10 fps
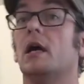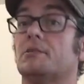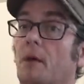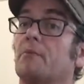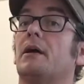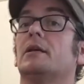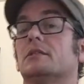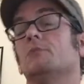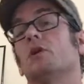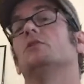He's probably making
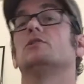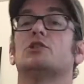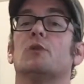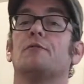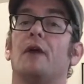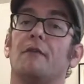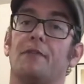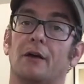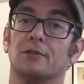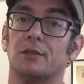making somewhere close to
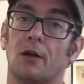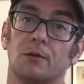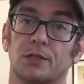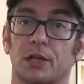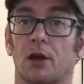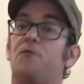$25,000 a year.